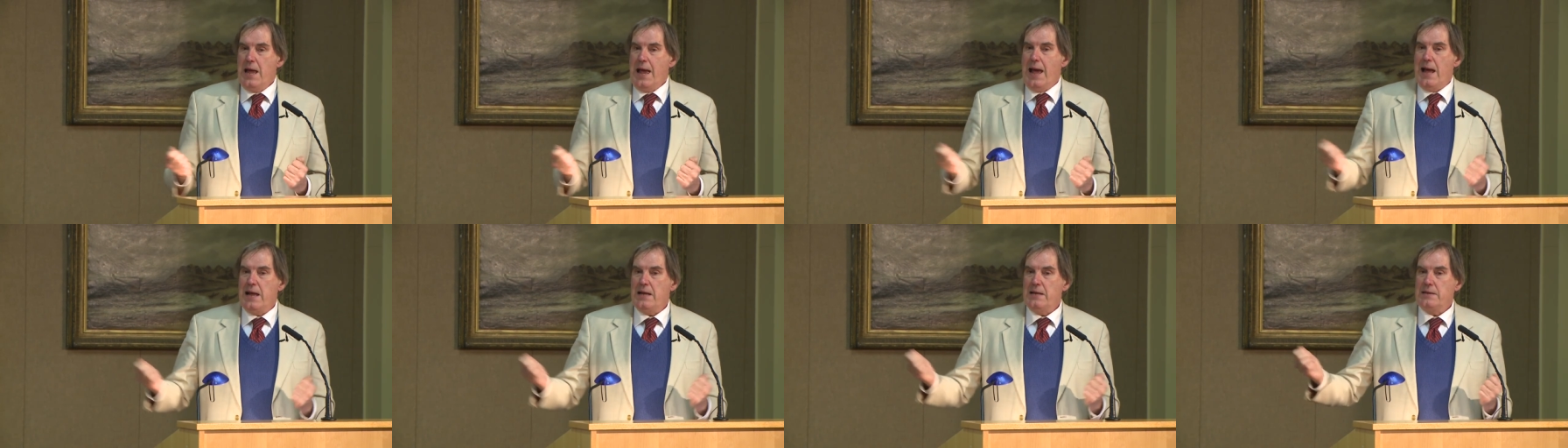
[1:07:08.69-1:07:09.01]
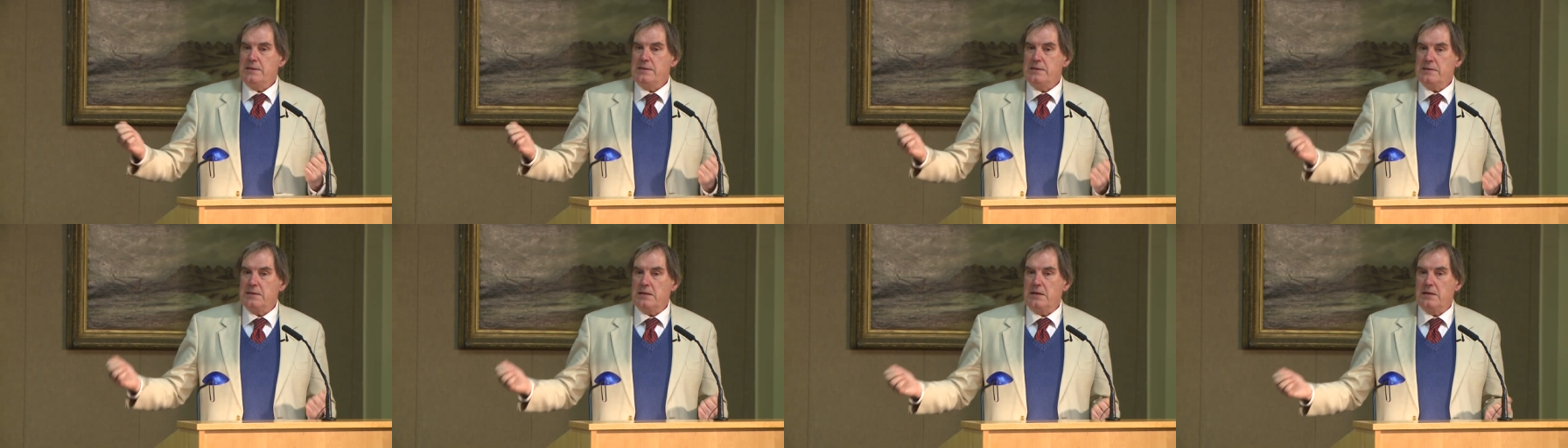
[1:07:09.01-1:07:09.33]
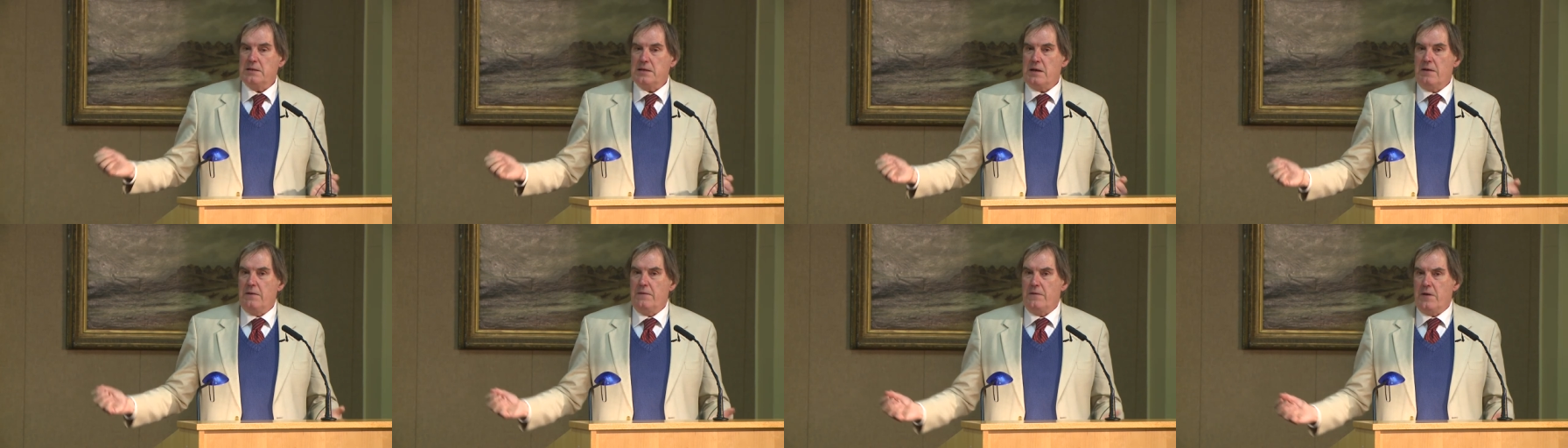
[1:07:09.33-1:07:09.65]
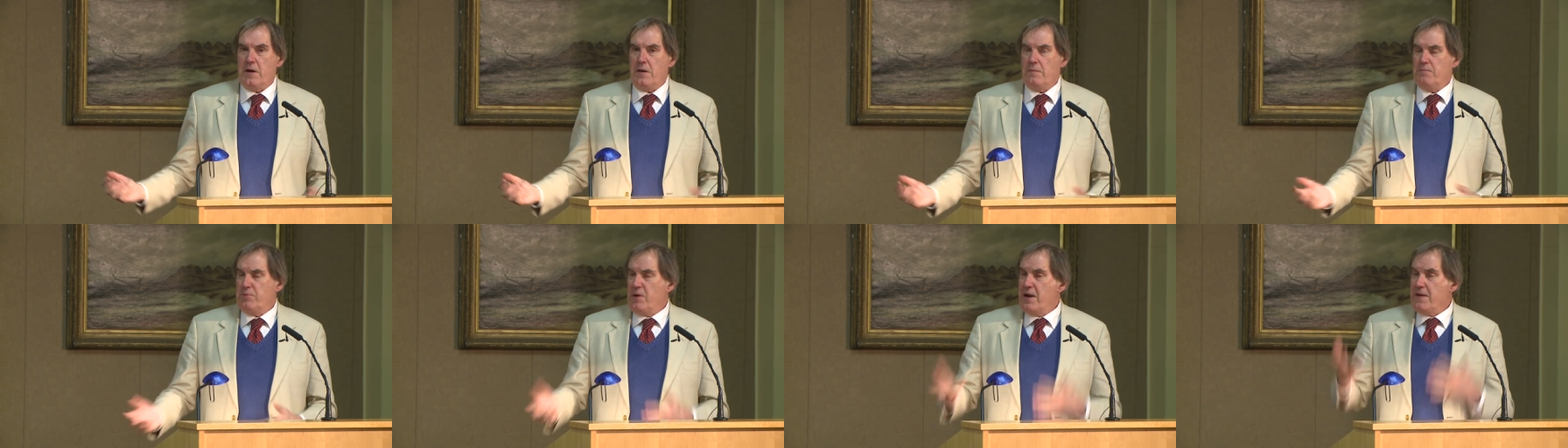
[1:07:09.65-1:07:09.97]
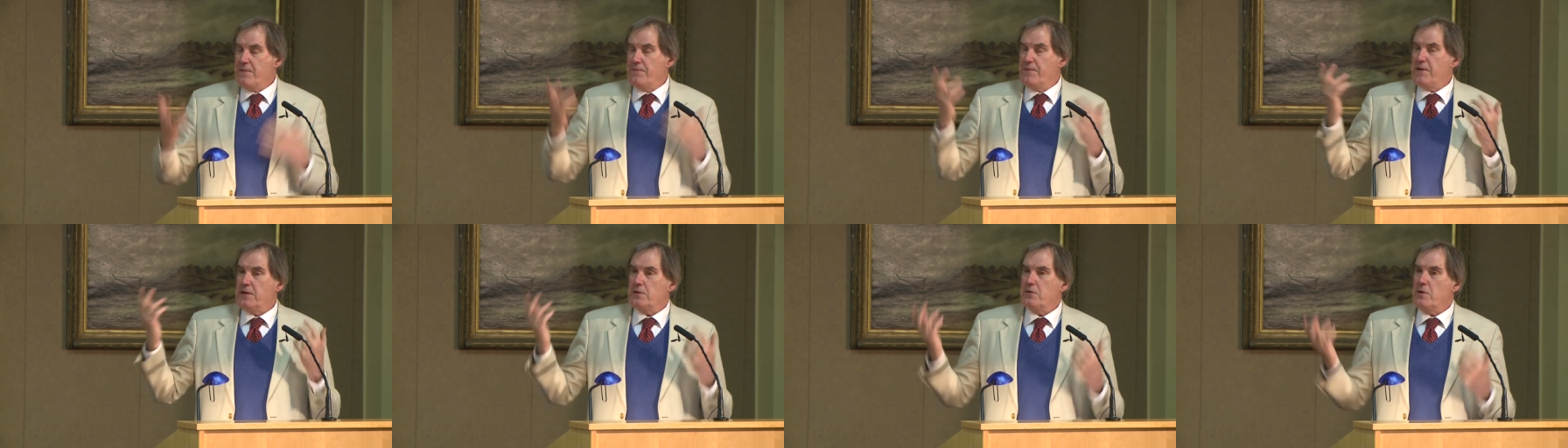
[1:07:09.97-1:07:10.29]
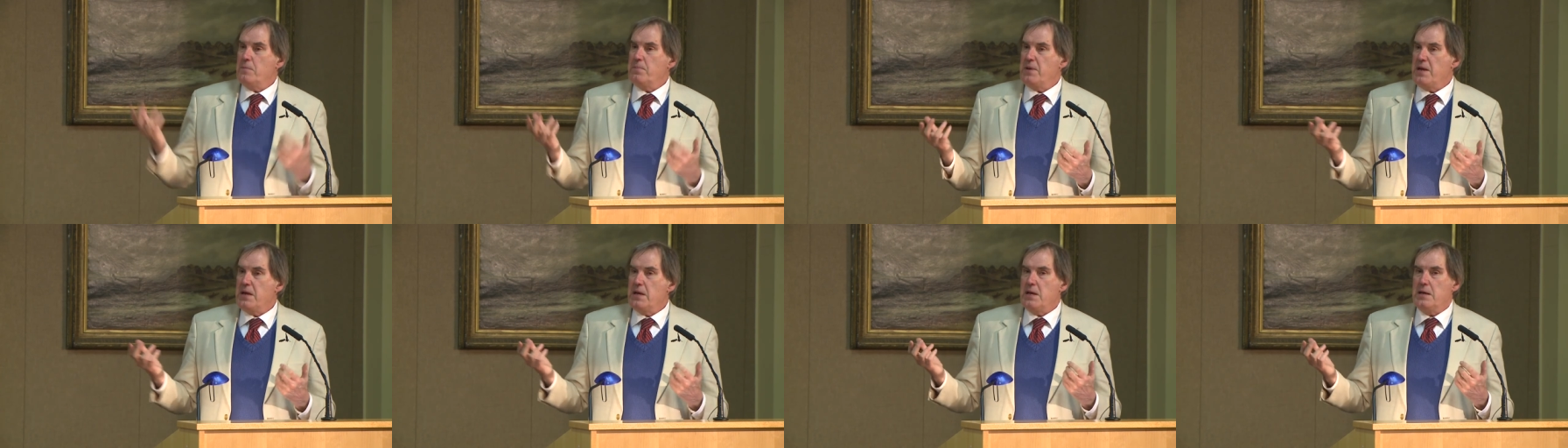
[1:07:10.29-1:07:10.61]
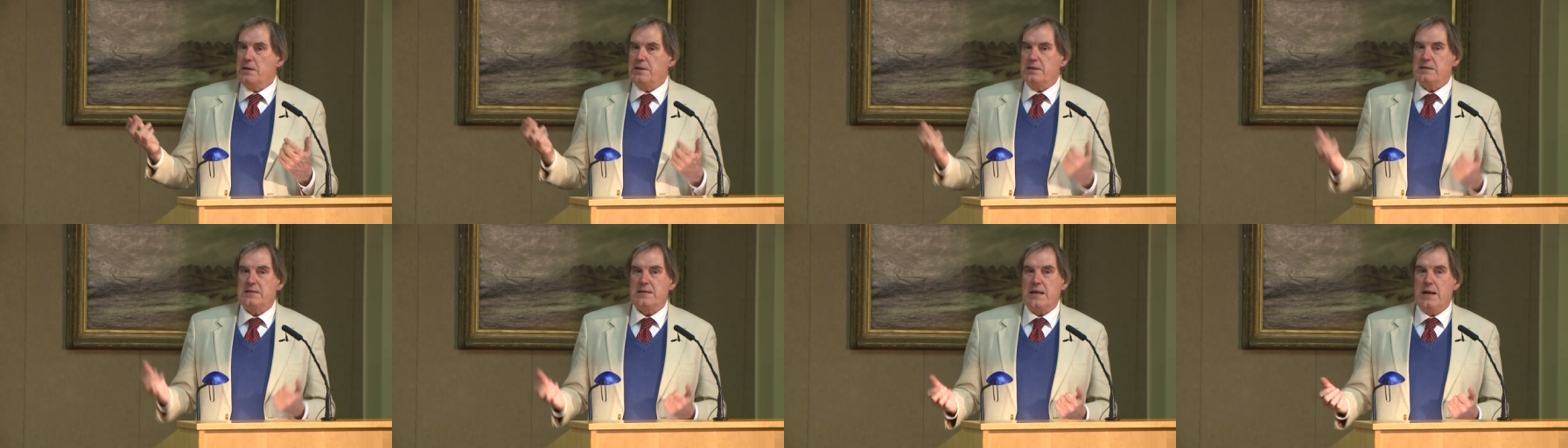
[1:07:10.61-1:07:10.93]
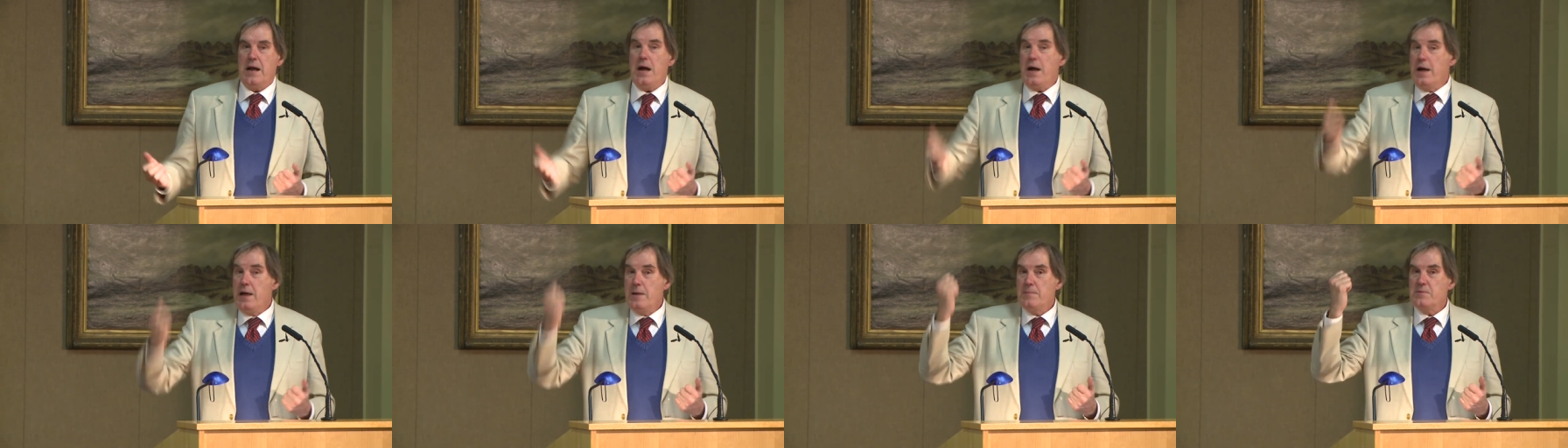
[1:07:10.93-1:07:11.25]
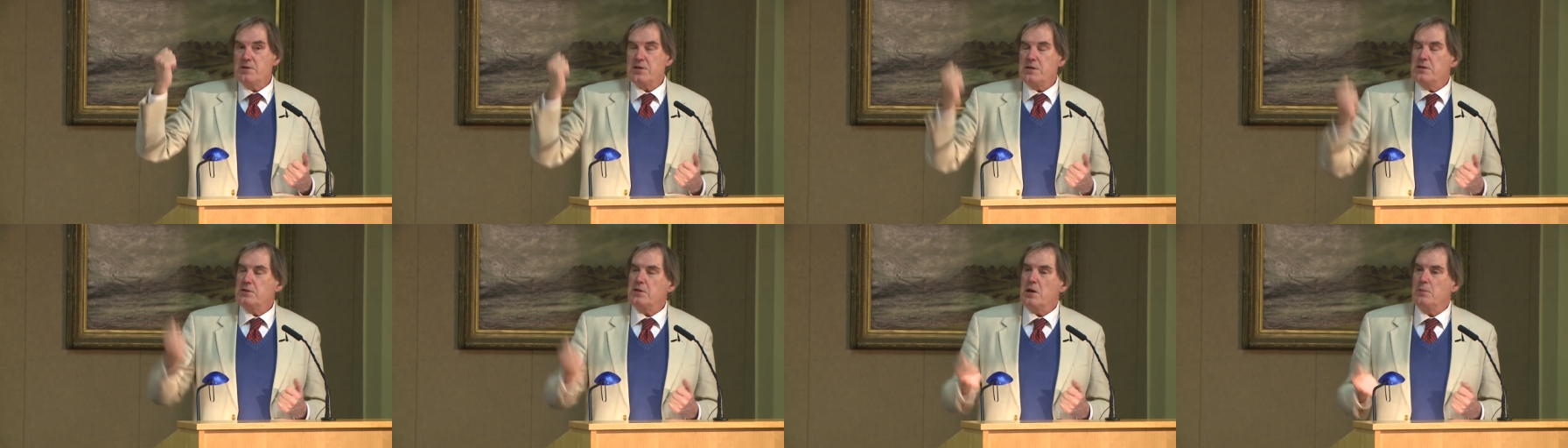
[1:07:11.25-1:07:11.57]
and a, a, bright figure appeared and said, I am St.